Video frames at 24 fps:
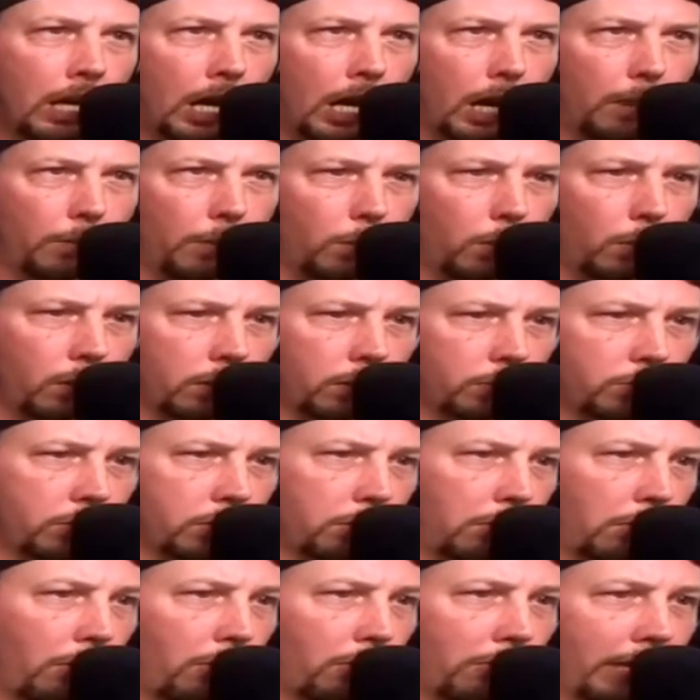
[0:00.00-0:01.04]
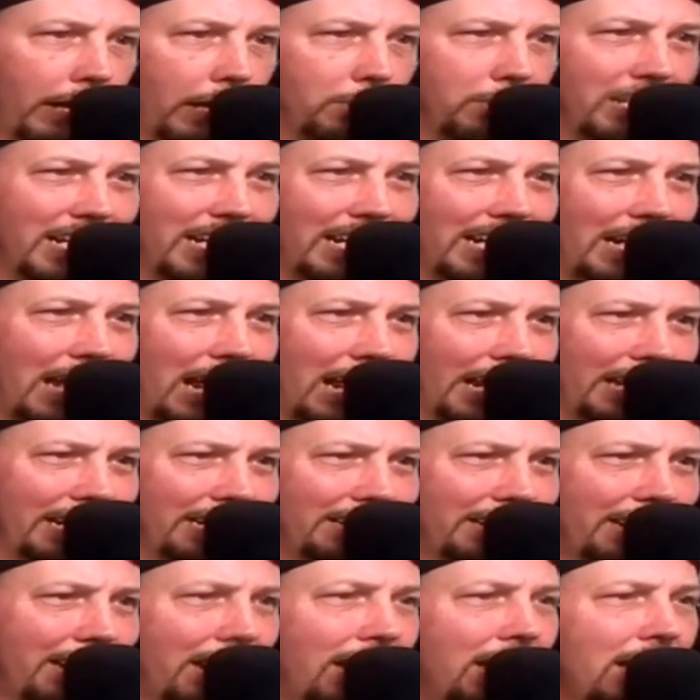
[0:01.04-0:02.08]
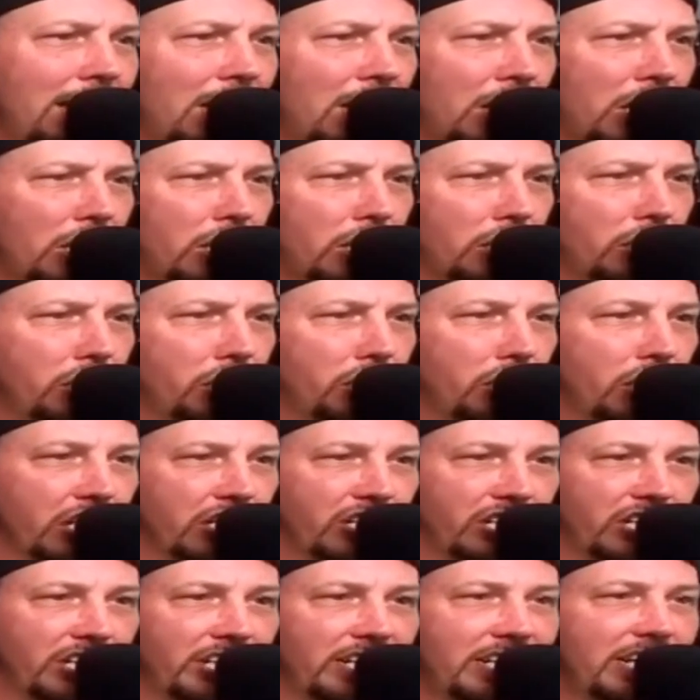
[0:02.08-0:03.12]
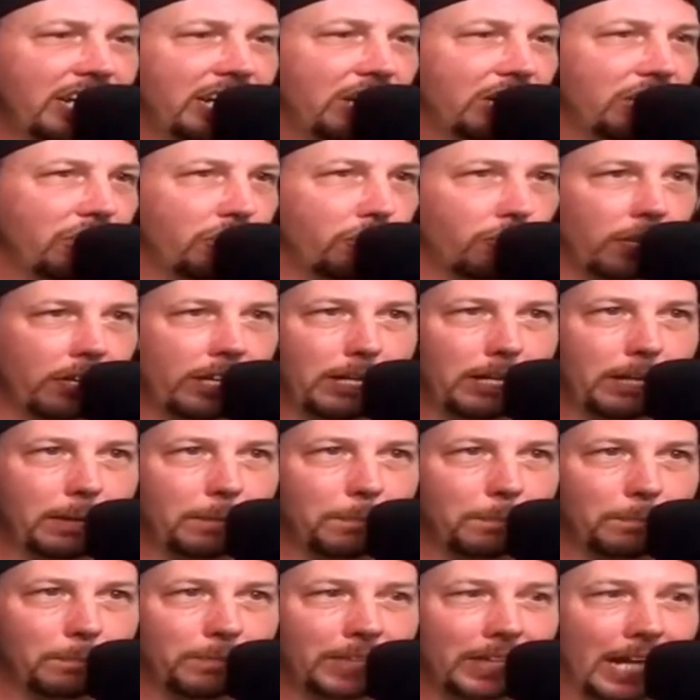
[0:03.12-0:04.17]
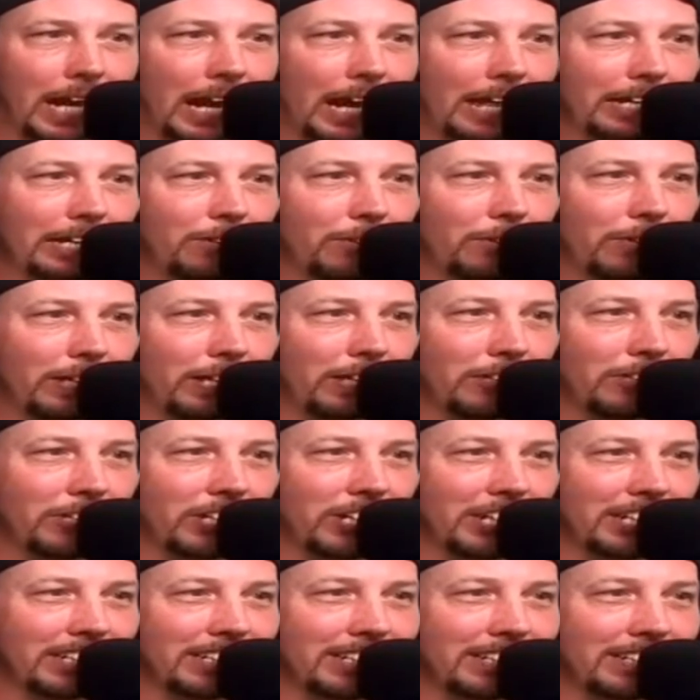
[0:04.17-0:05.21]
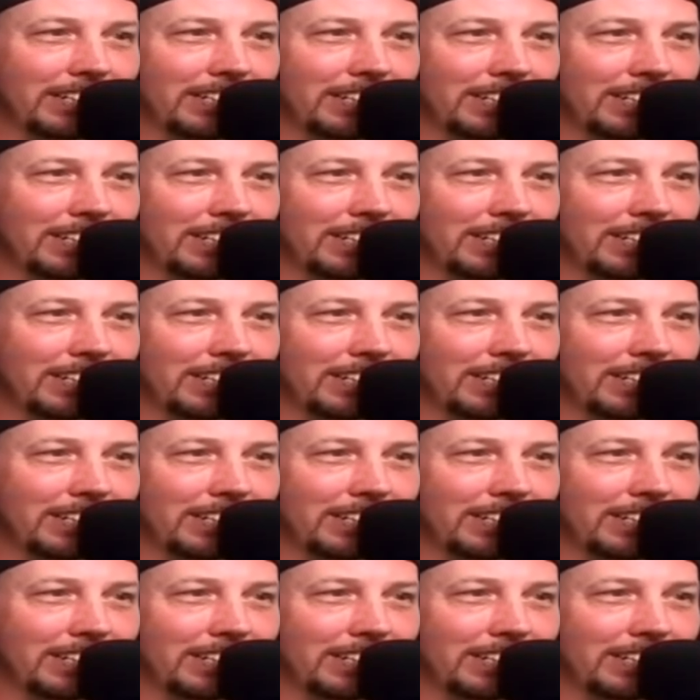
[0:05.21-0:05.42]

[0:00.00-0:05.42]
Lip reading: I want to welcome to the program tonight Justin Dream. How you doing there, Justin?